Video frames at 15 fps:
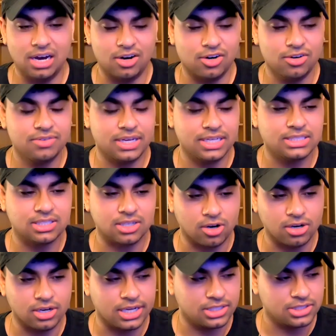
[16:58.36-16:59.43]
Hove hates the
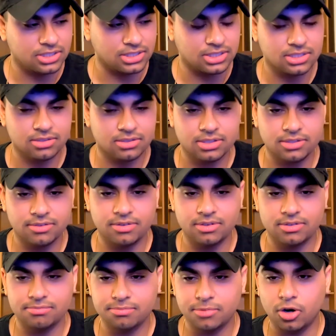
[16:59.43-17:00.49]
Kardashians.
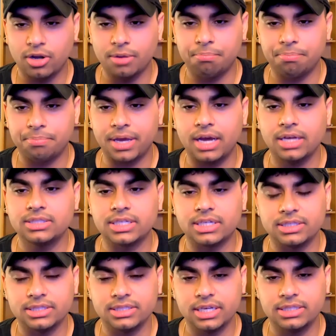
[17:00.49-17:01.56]
Or Beyonce at
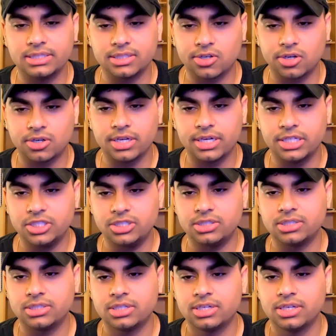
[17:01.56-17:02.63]
least hates the
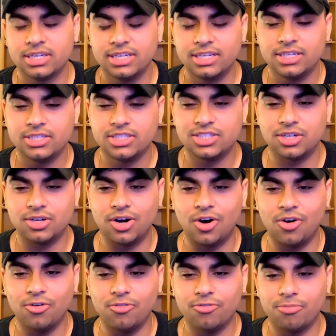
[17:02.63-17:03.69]
Kardashians. So
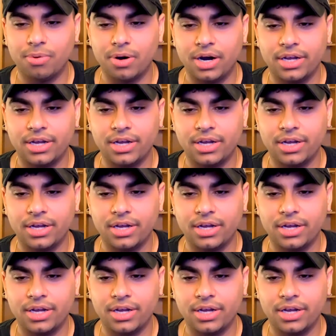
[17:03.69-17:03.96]
Hove by